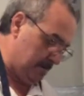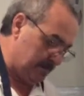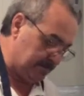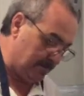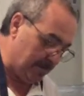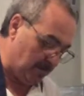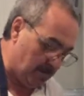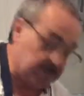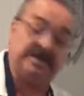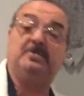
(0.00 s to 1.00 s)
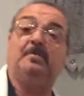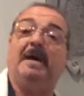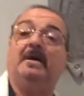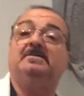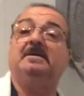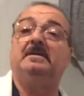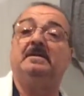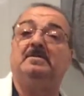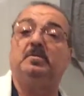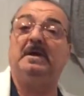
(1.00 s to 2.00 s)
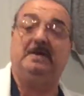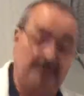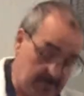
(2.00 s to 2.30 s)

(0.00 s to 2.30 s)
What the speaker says: If somebody walks into my house, they think it's weed.